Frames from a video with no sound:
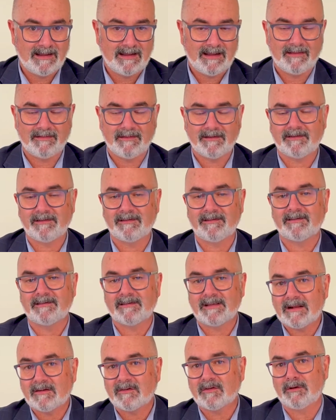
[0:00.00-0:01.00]
And this is
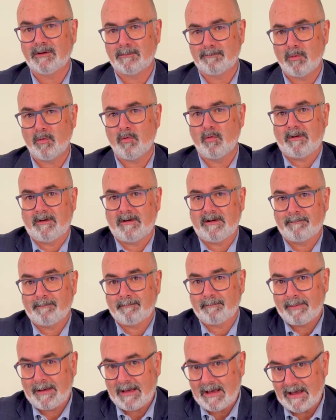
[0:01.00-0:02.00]
such an important
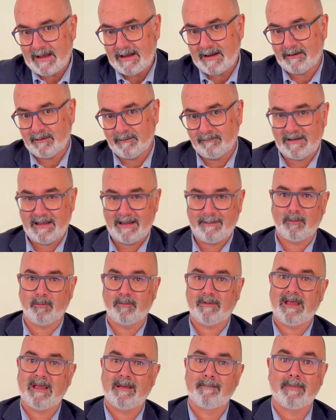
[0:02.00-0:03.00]
part of capital
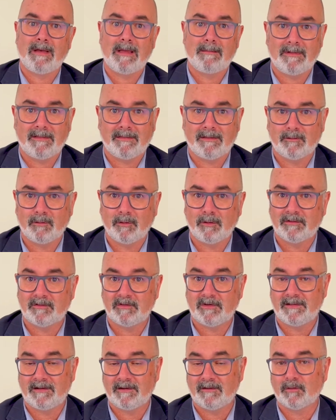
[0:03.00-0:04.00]
campaign
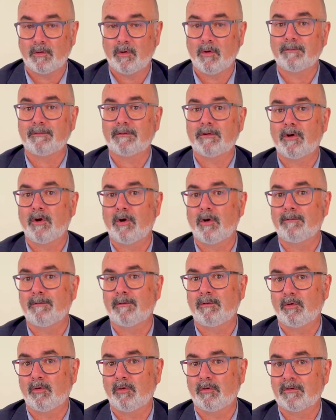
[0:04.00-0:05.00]
methodology that is often
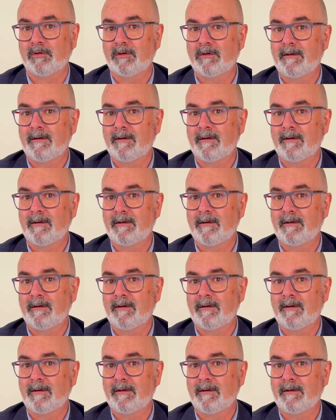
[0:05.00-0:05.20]
overlooked.